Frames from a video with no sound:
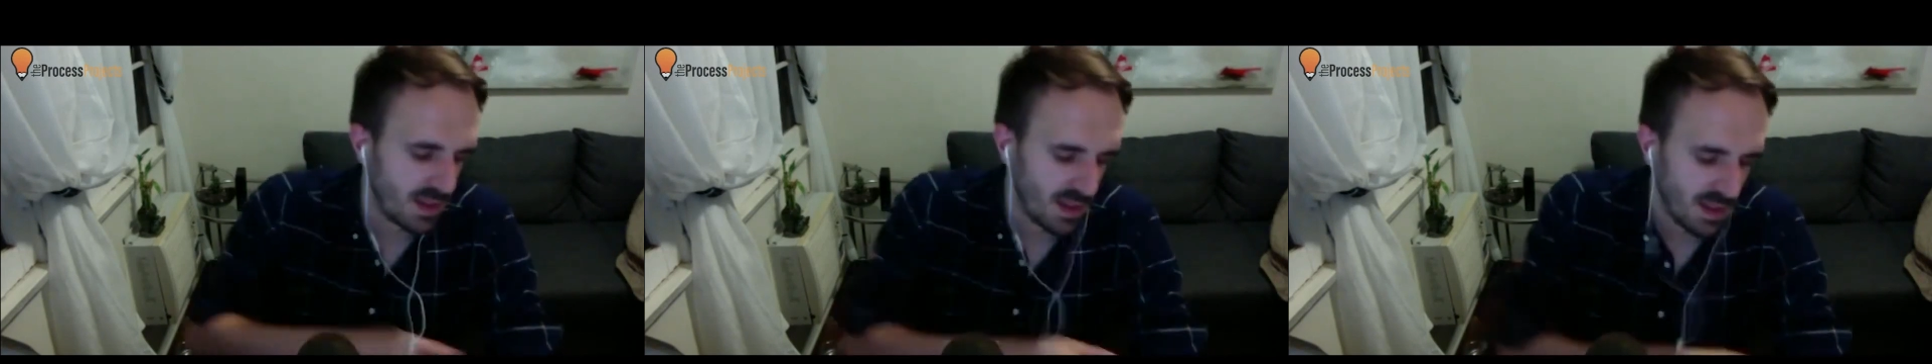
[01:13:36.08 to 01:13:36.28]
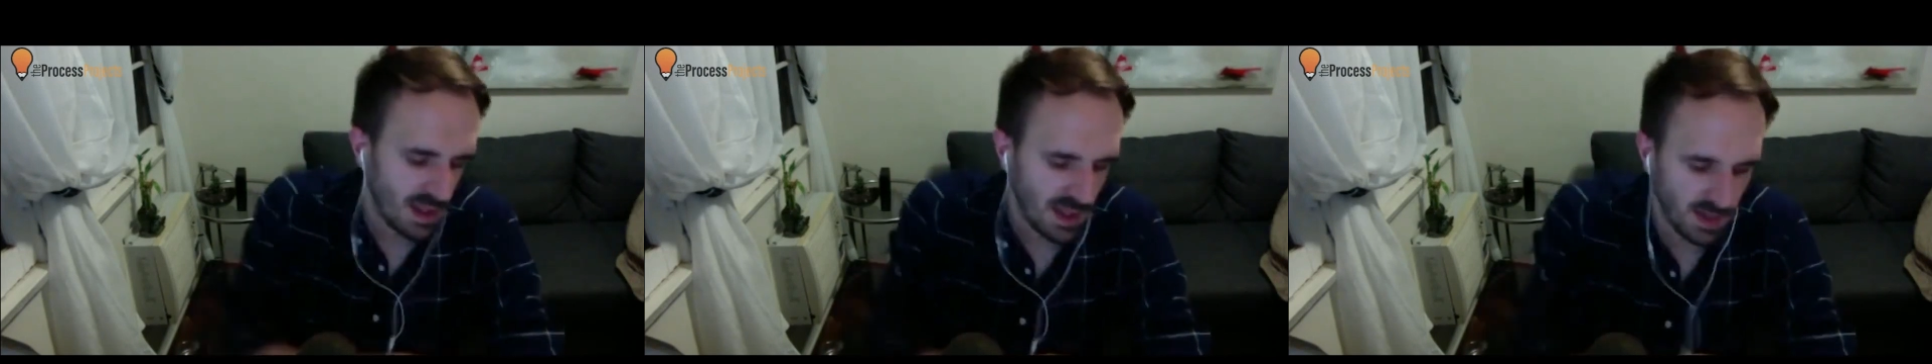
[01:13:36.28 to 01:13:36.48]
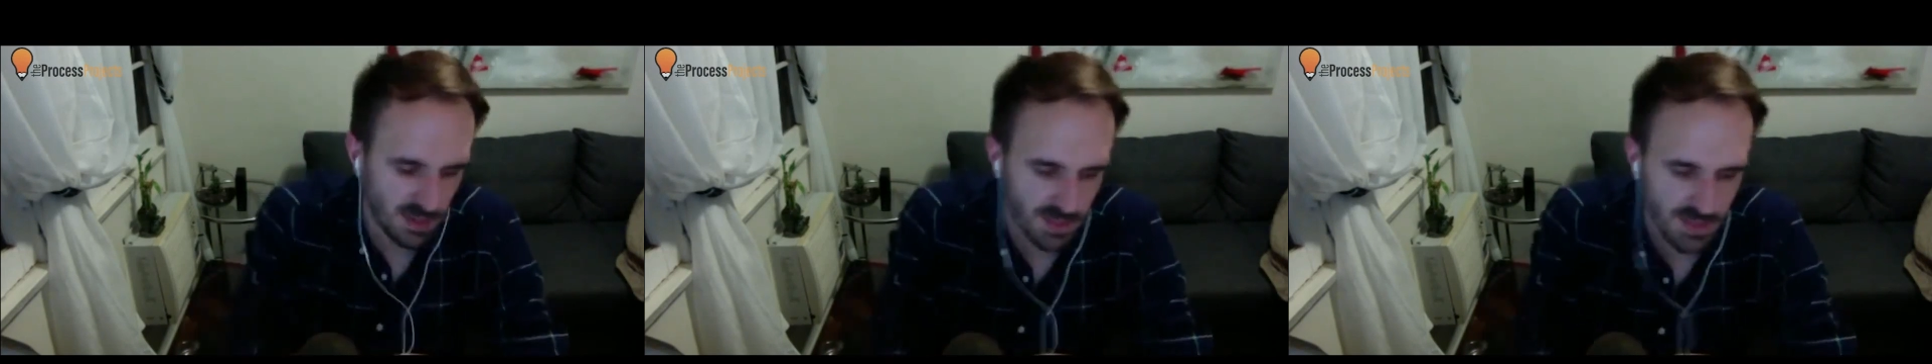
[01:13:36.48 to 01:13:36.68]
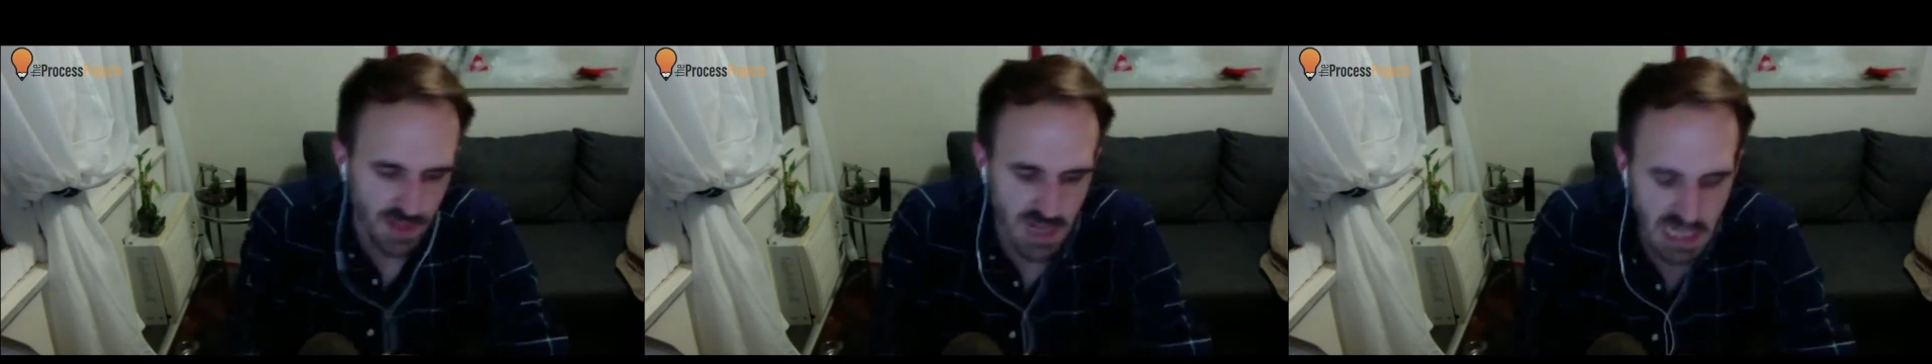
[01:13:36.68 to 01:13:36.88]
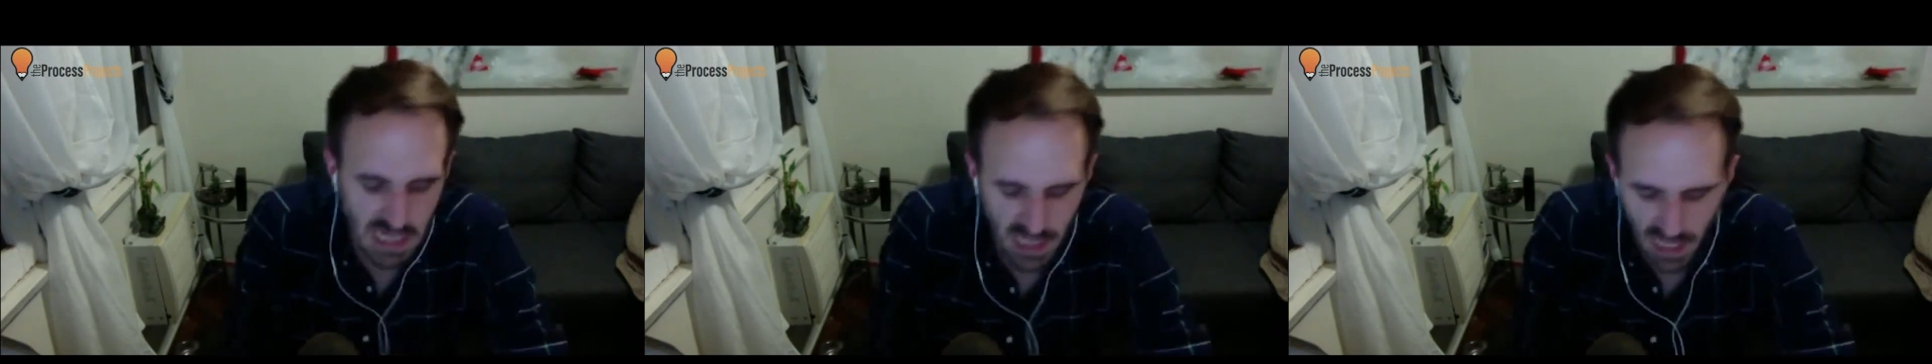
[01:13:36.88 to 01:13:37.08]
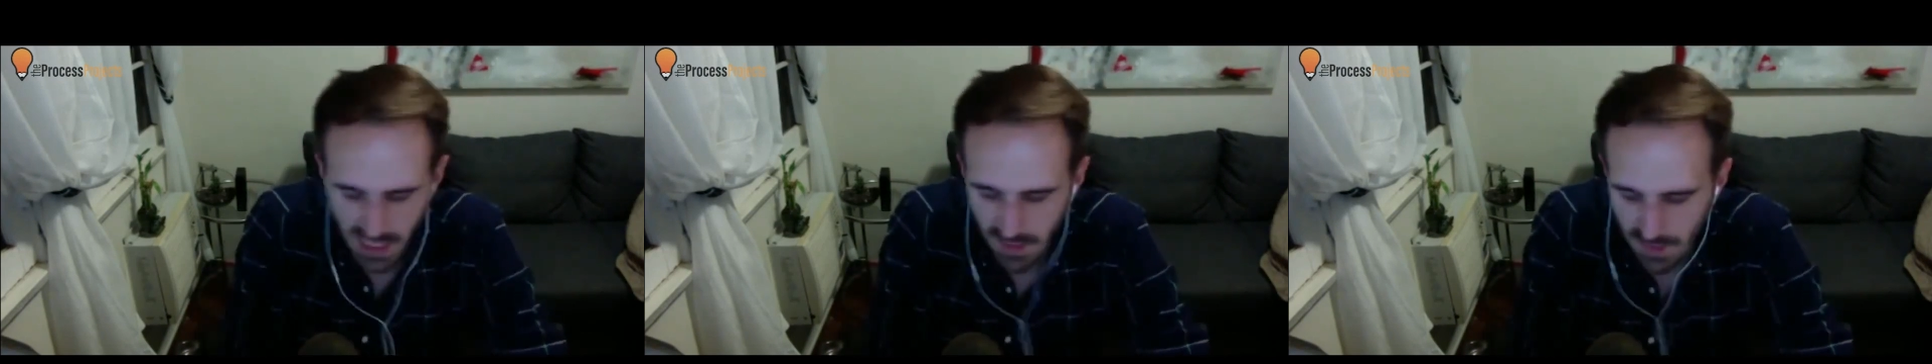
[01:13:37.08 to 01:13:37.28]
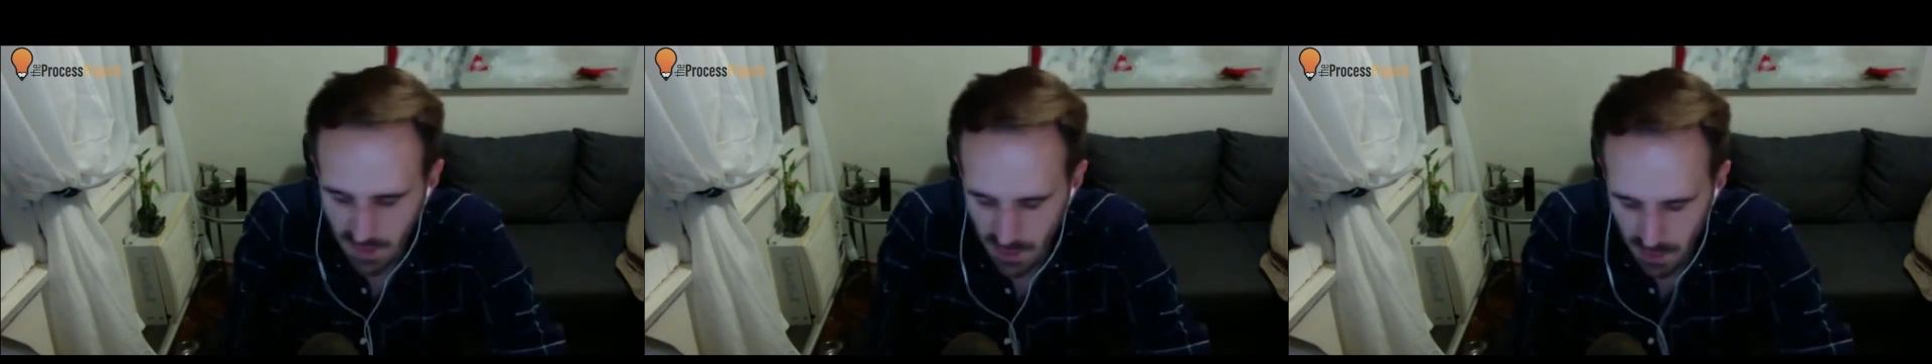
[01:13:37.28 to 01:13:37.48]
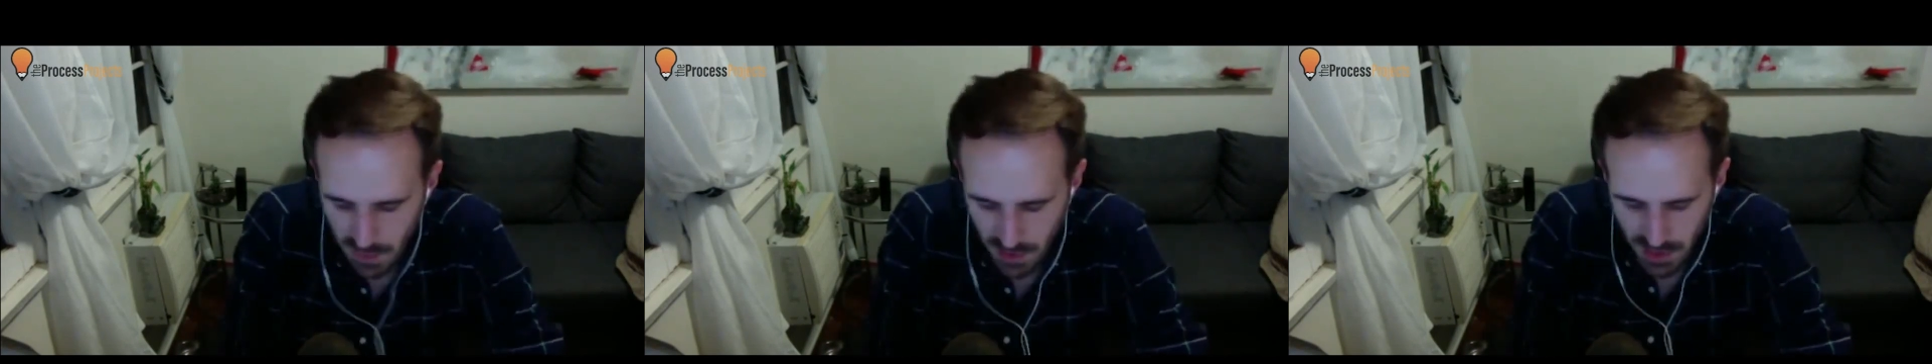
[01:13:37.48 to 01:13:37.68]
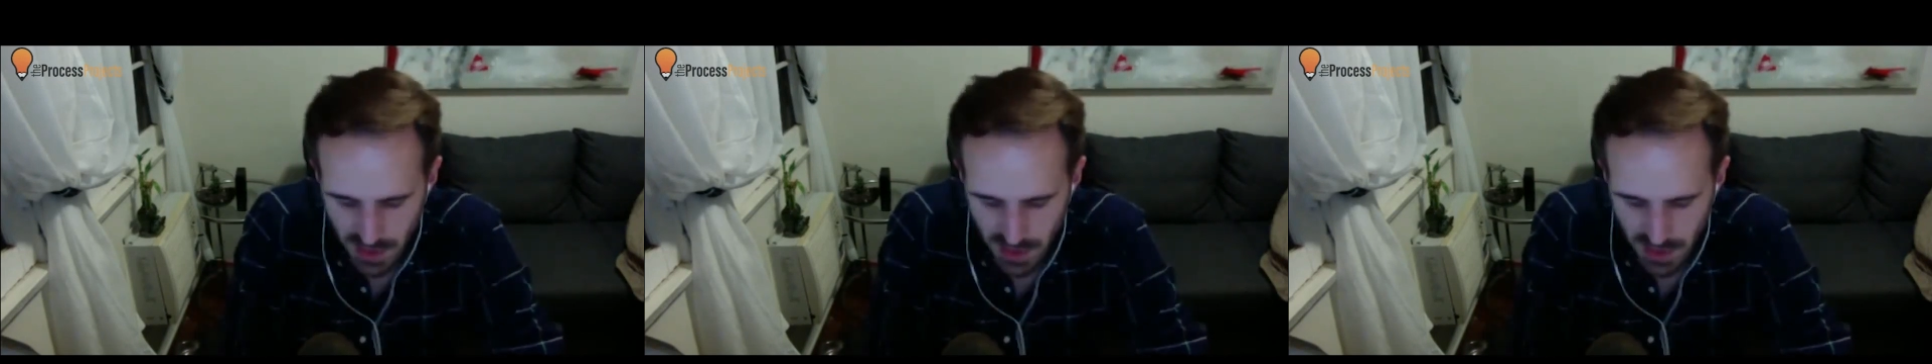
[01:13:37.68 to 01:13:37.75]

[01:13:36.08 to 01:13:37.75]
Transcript: you know, neglectful per